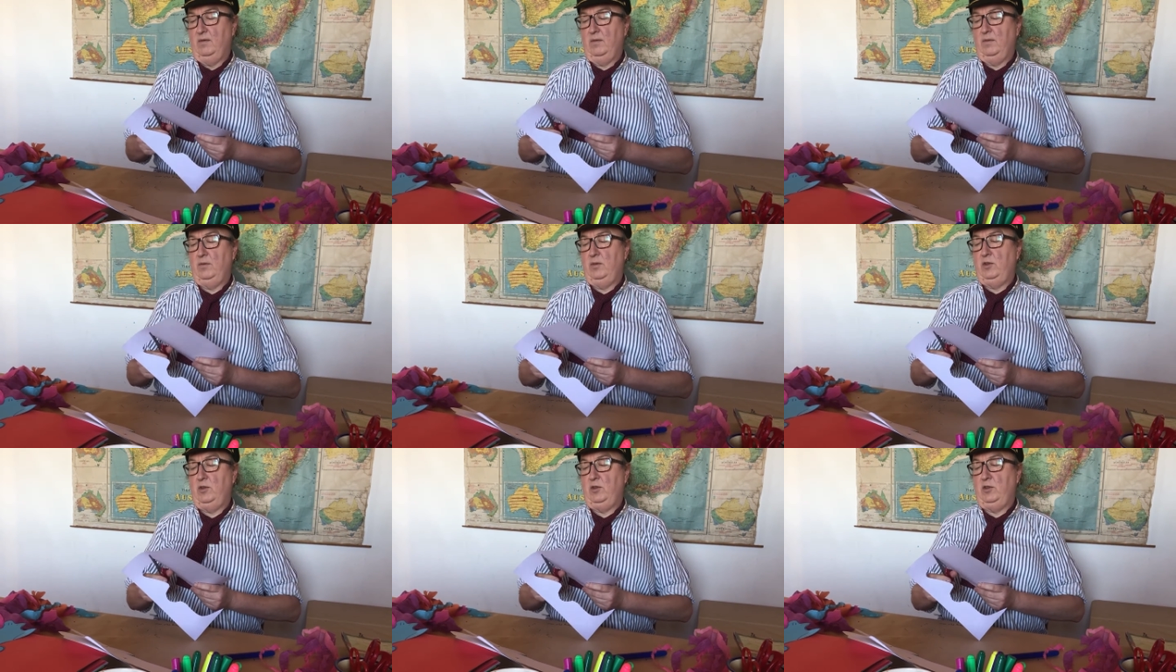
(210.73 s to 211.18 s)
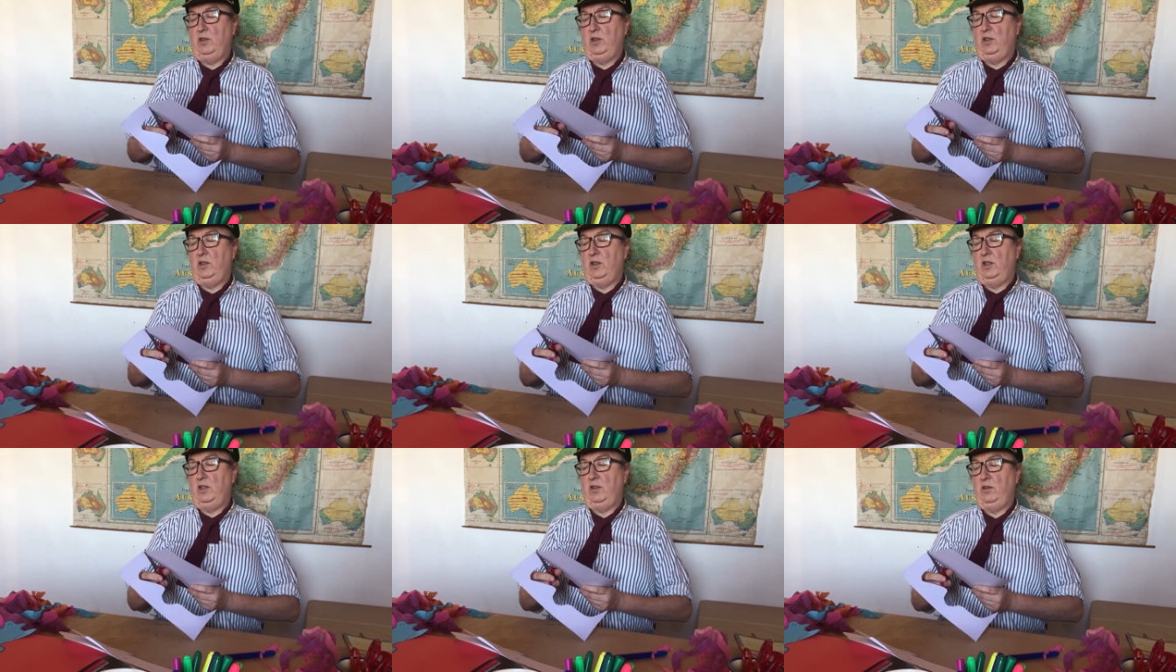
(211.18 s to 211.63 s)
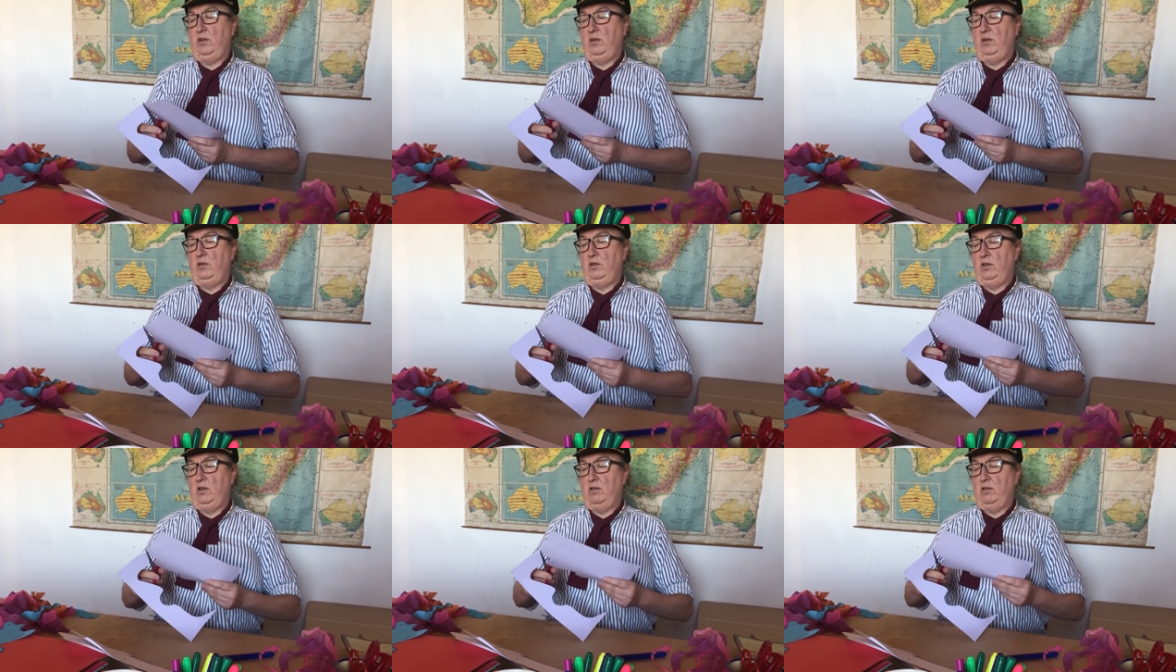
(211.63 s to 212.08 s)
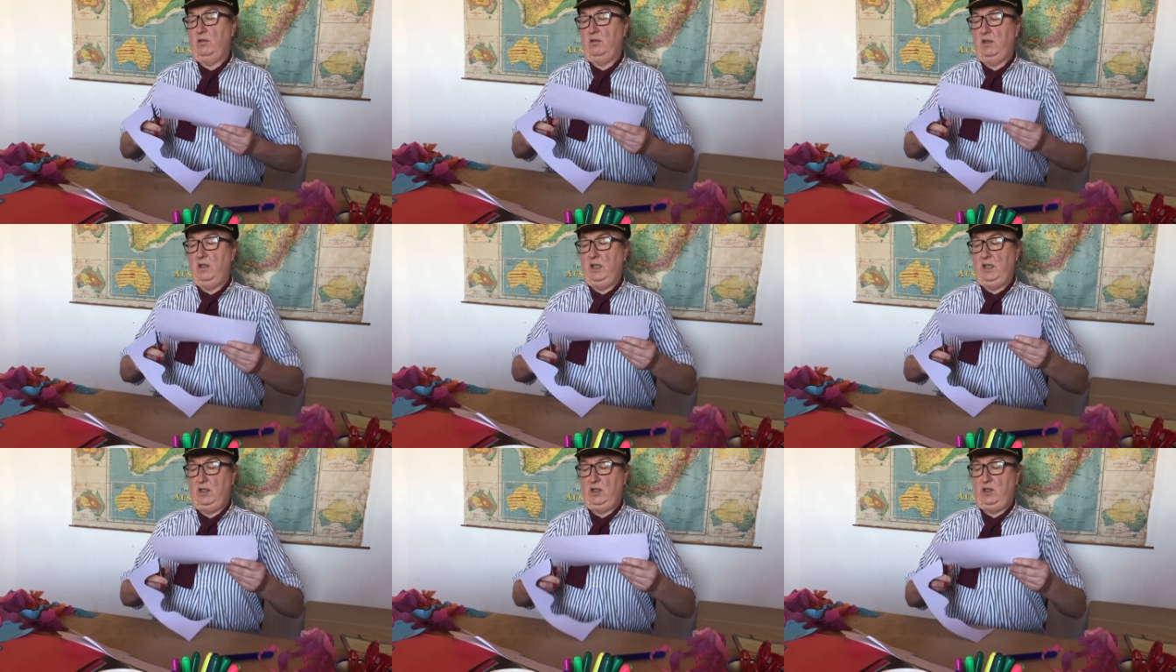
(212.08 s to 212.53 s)
I'm sure you guys will do a
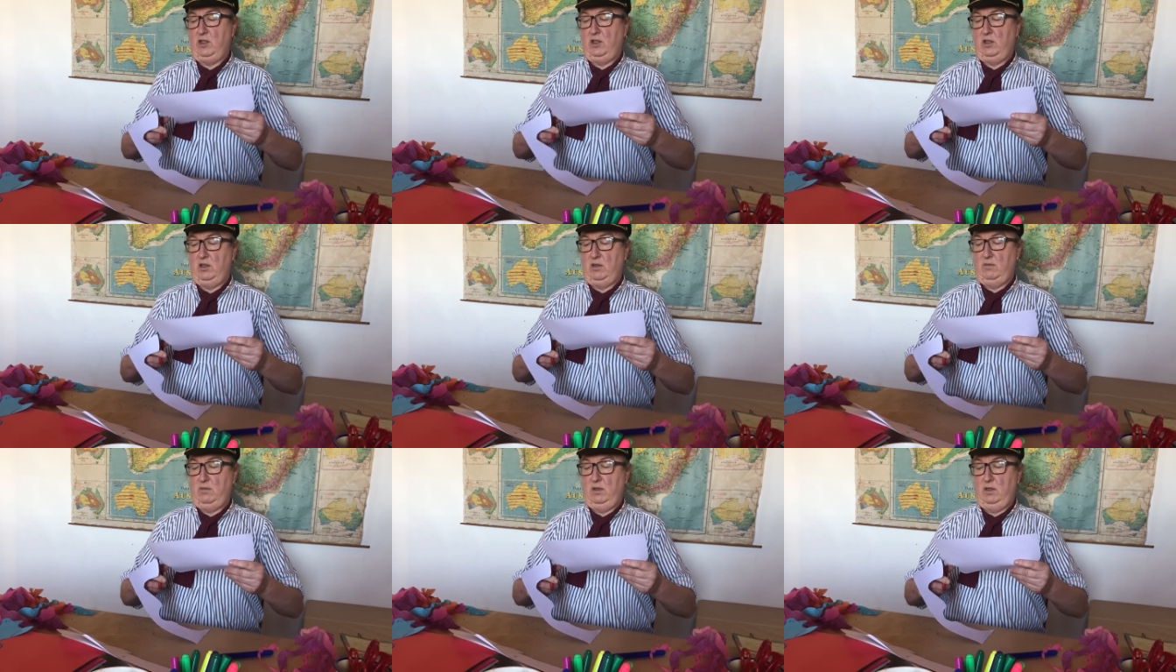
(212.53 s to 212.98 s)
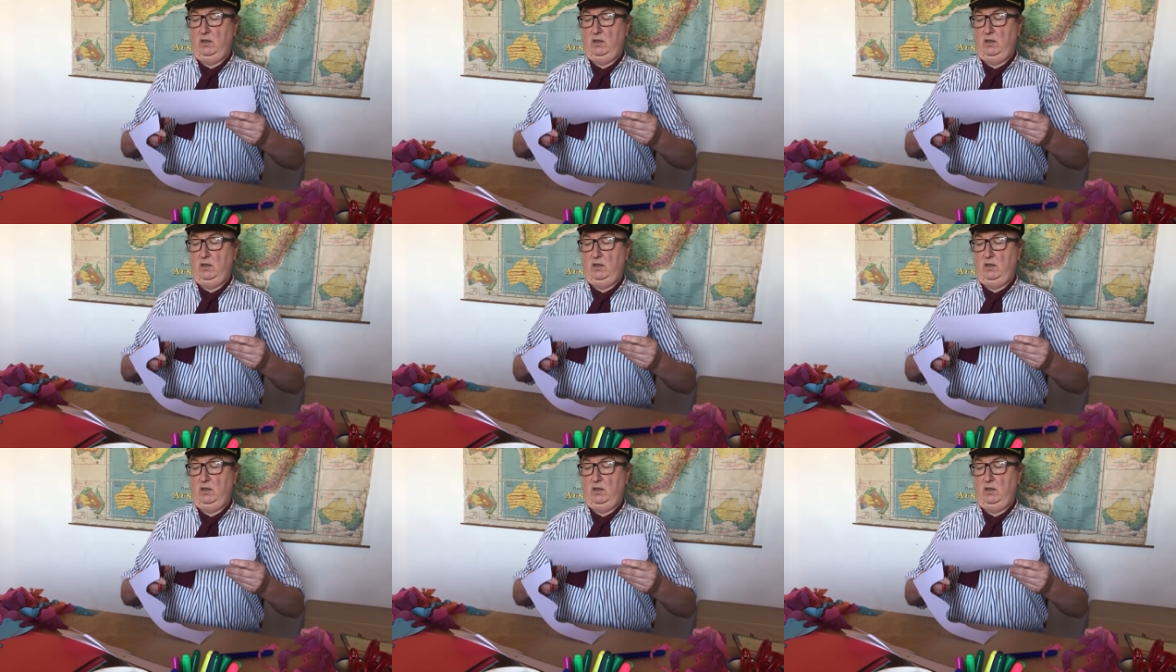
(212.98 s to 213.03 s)
great job.